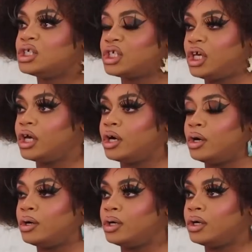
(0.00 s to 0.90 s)
is cute.
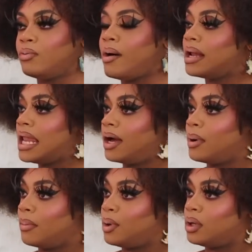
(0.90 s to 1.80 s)
Why would I like
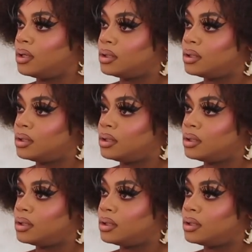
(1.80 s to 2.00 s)
purple?